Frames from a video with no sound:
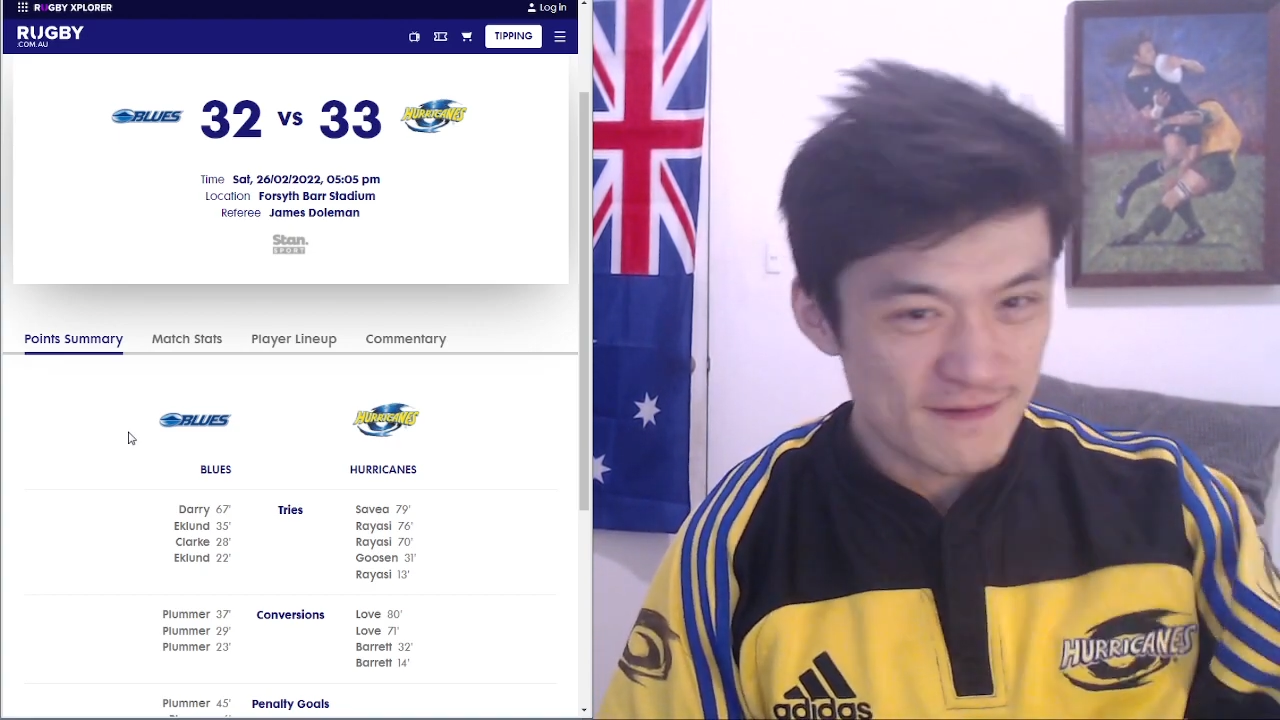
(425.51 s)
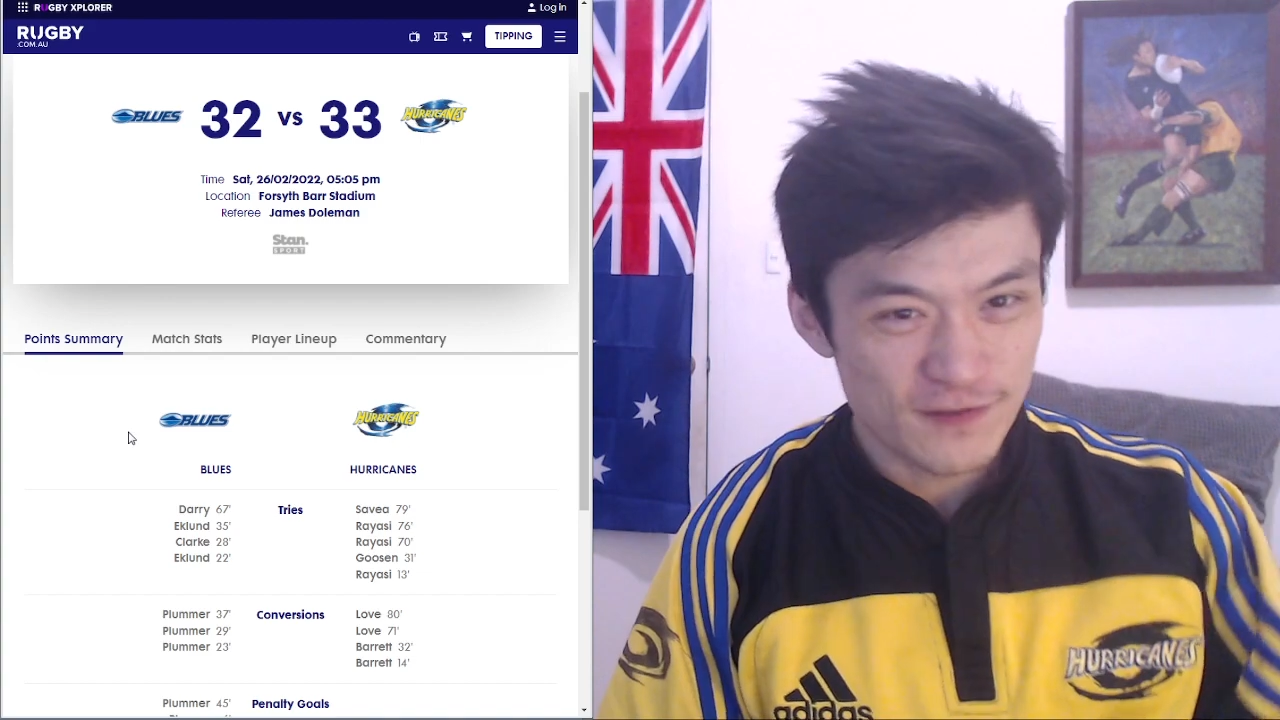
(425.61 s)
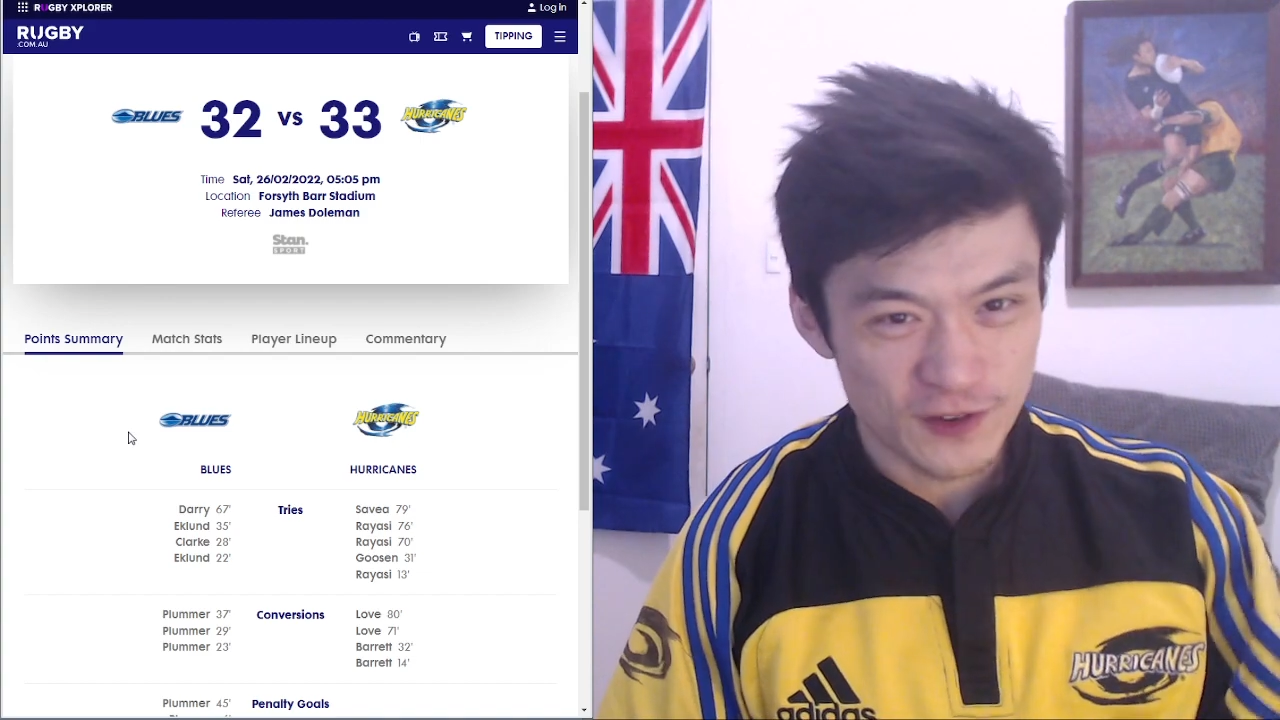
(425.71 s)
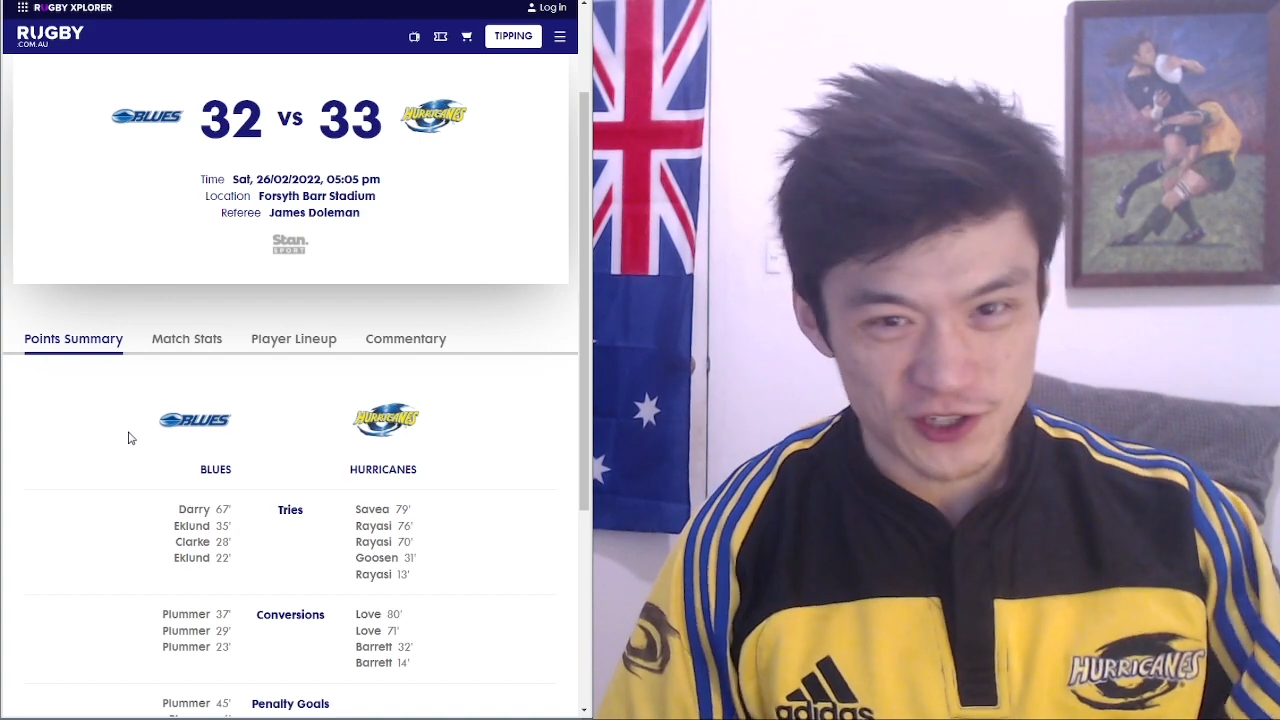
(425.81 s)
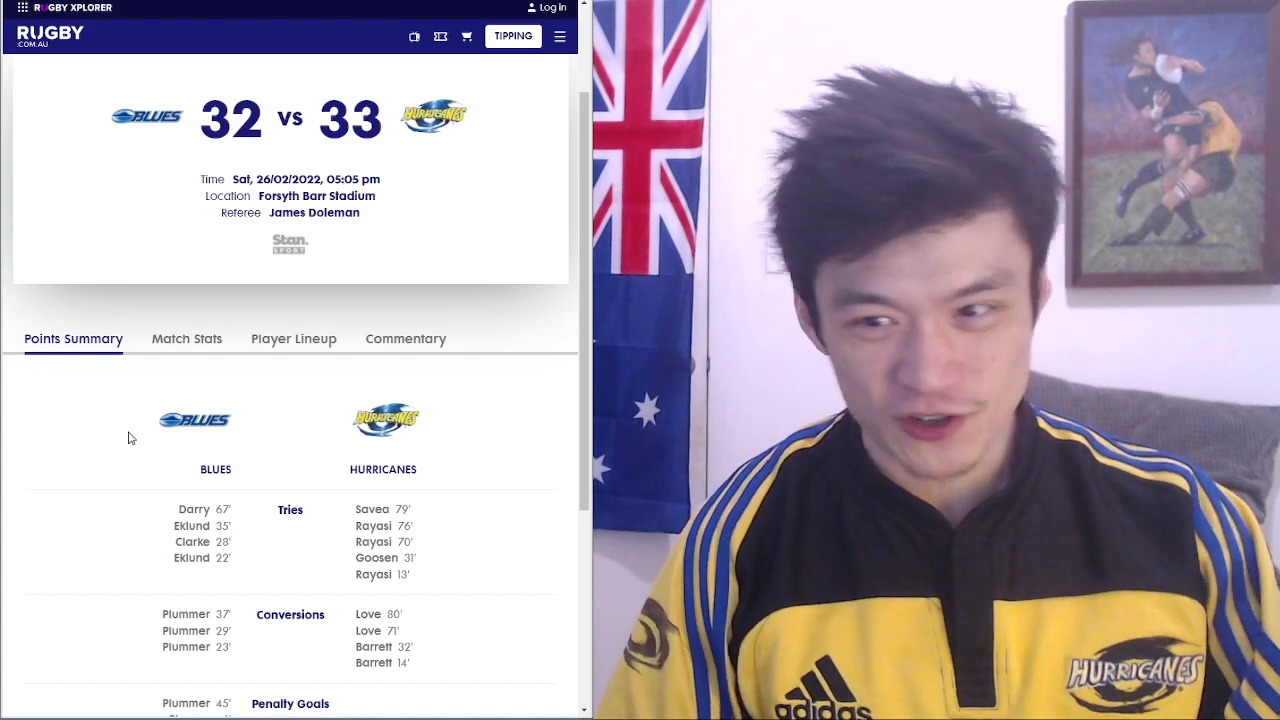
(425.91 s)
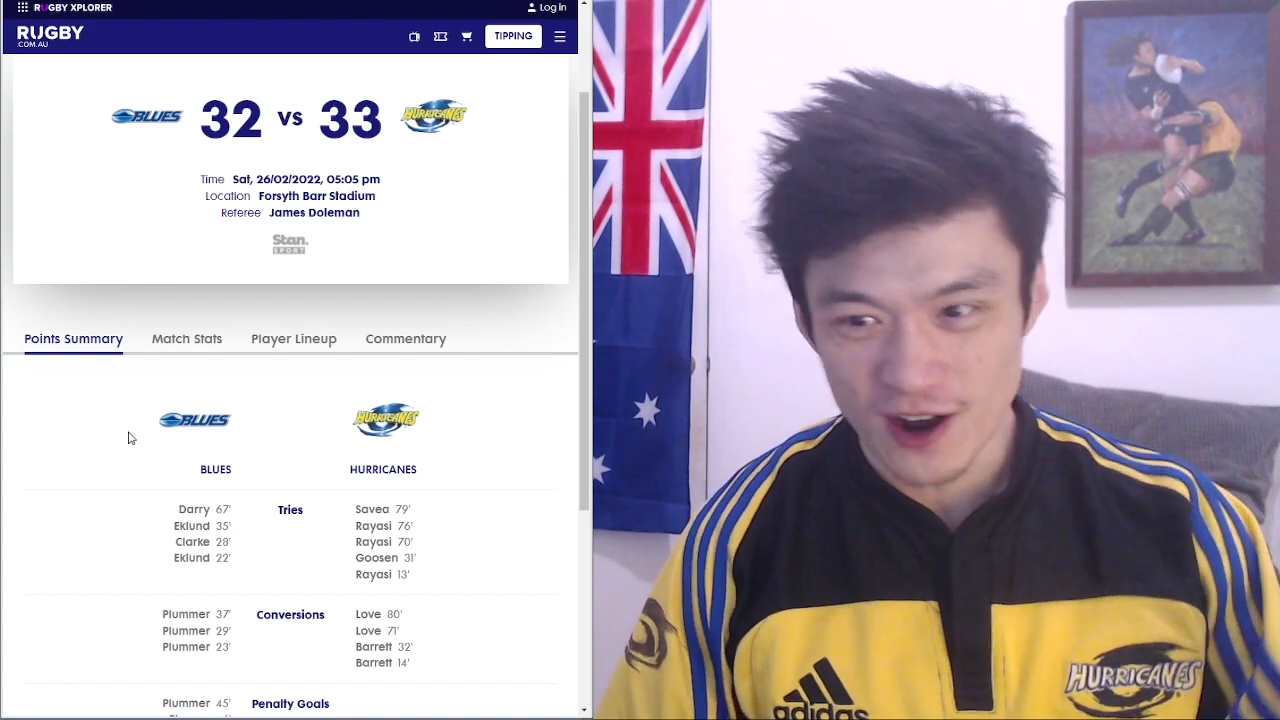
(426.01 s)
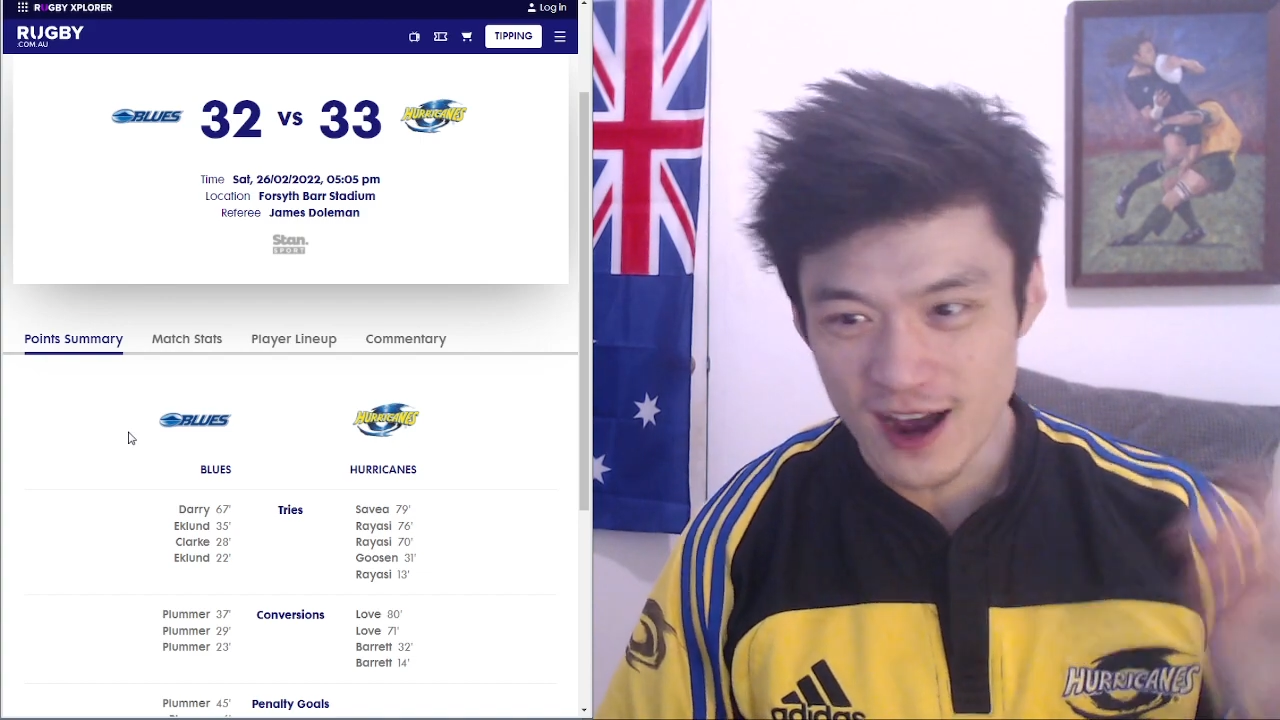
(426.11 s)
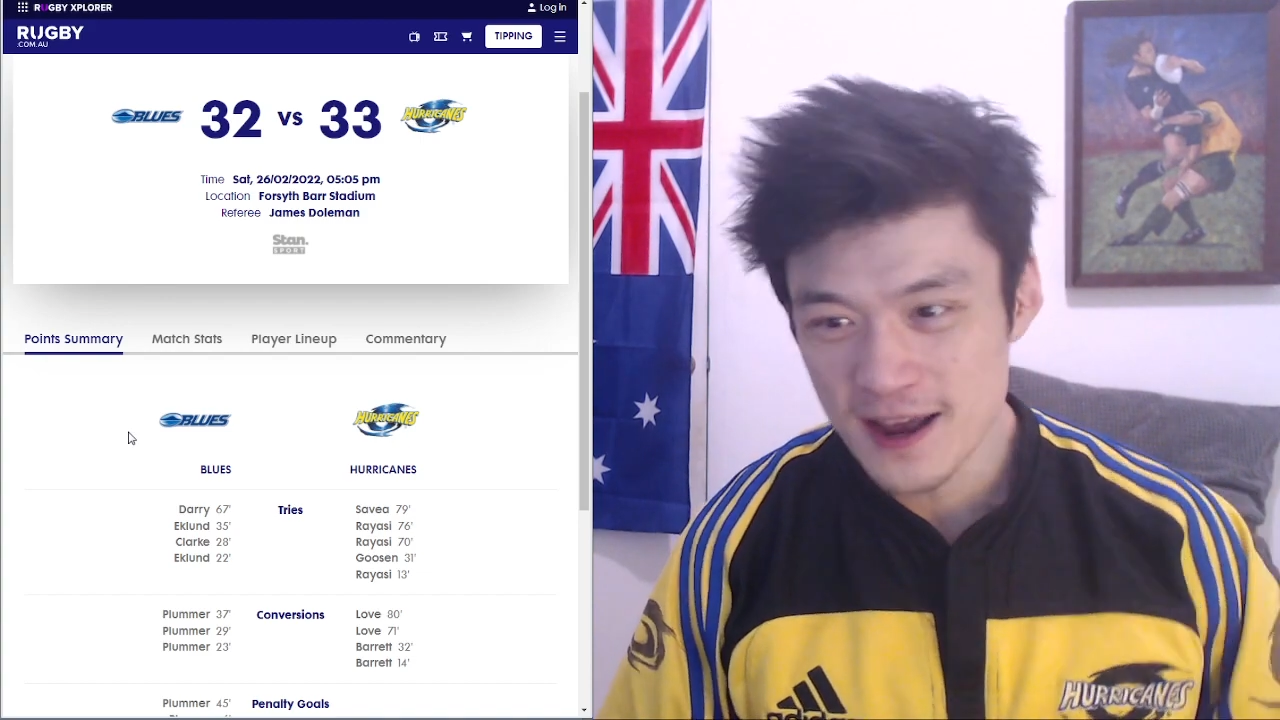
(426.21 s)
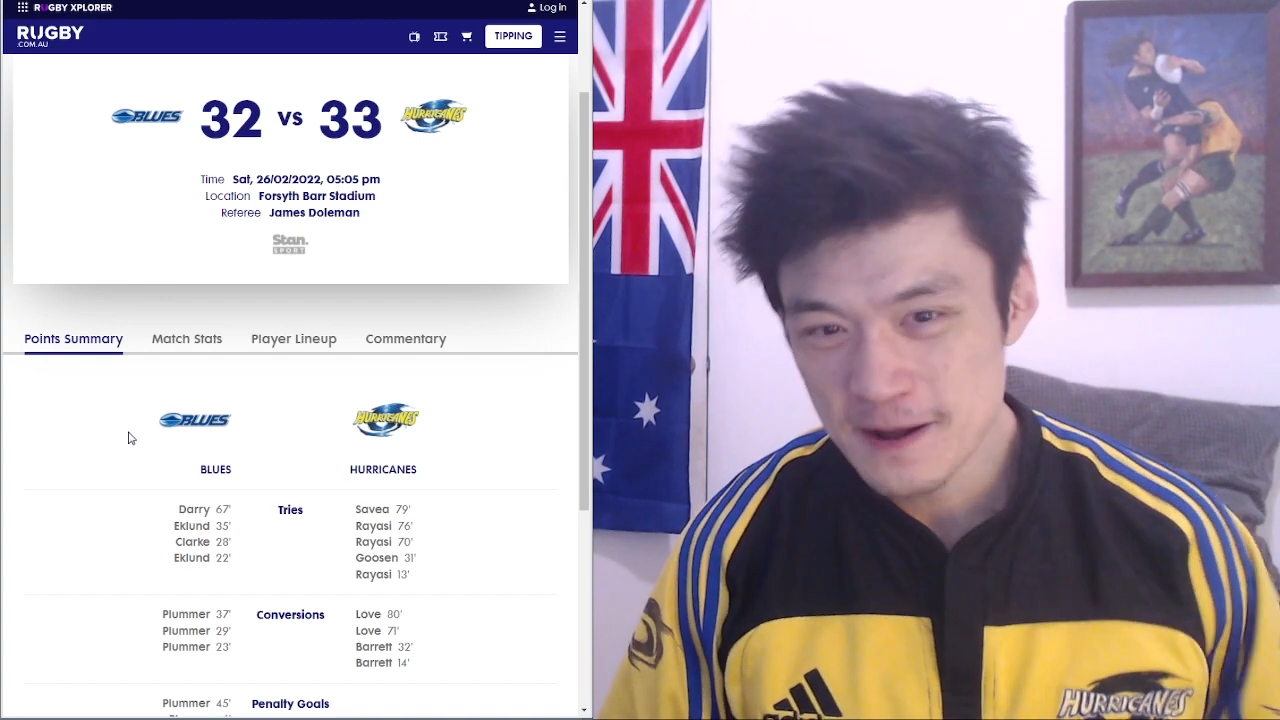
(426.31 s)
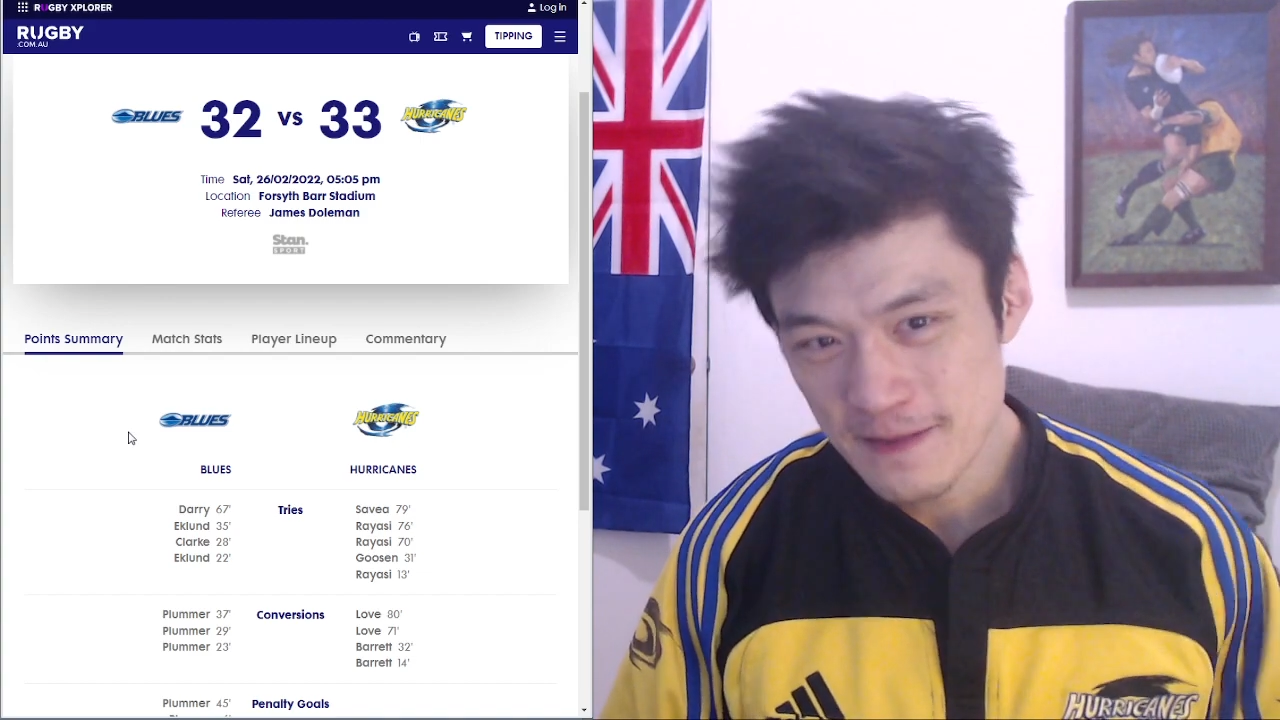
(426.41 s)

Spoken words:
for the try.